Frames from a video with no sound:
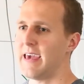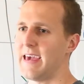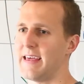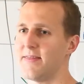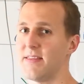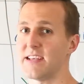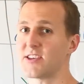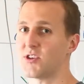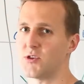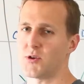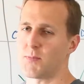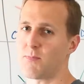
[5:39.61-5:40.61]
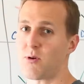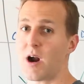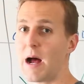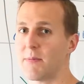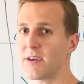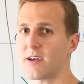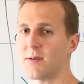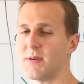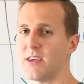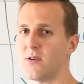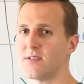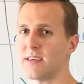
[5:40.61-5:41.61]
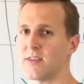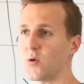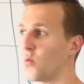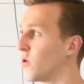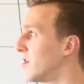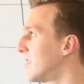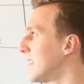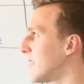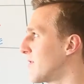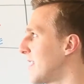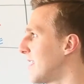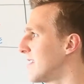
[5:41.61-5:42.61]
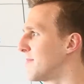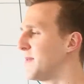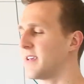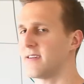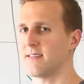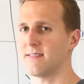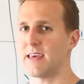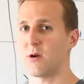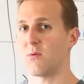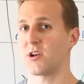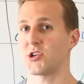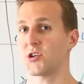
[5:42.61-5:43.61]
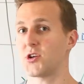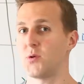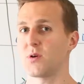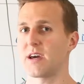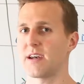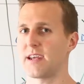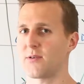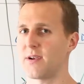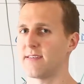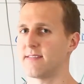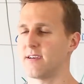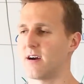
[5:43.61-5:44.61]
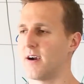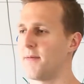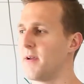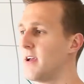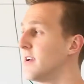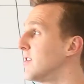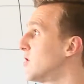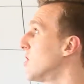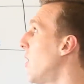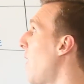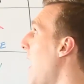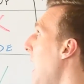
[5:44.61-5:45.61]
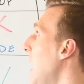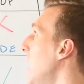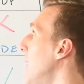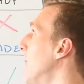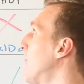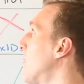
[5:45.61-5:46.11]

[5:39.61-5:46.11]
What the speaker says: they're probably going to be using the worst ingredients because they don't want to show you what kind of ingredients they are. So I